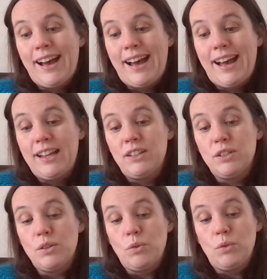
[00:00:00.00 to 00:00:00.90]

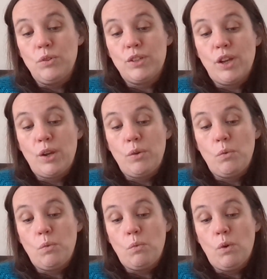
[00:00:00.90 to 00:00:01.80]
and
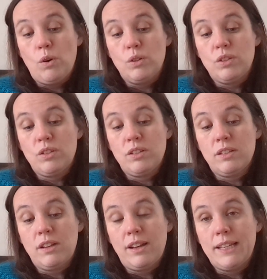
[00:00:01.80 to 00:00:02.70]
also what
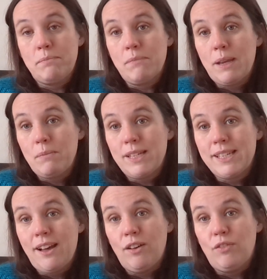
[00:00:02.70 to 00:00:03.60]
I can make
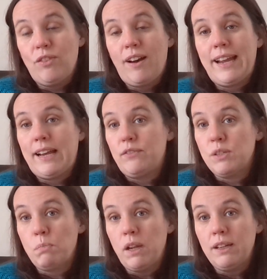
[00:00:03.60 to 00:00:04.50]
myself. I have
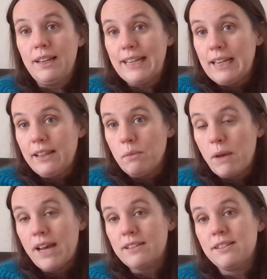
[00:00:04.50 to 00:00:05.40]
spun a little in the
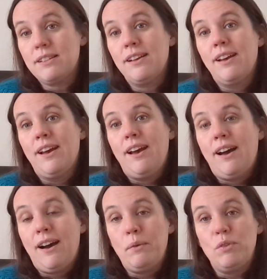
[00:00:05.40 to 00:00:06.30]
past.
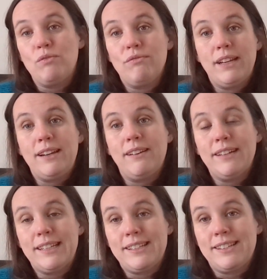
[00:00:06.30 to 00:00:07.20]
I would really
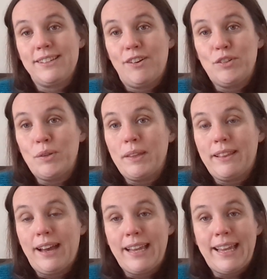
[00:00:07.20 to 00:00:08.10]
like to start doing
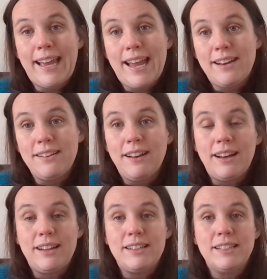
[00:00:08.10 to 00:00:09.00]
that again
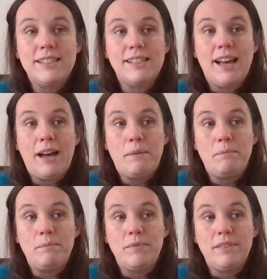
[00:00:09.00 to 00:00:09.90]
as
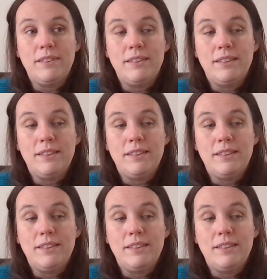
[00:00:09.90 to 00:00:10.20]
time